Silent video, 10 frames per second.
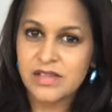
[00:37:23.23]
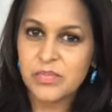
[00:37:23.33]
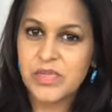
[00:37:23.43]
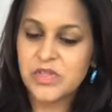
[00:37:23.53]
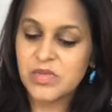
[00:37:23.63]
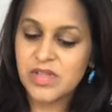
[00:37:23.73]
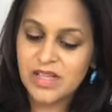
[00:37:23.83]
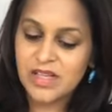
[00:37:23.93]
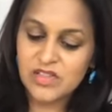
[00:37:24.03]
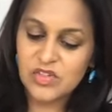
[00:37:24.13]
Mixed with
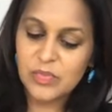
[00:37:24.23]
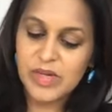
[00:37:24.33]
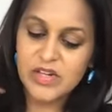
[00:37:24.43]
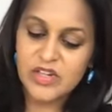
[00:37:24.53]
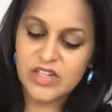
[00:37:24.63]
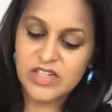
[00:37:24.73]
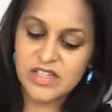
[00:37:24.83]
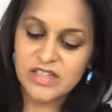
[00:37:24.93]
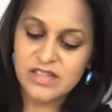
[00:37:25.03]
like a little butter and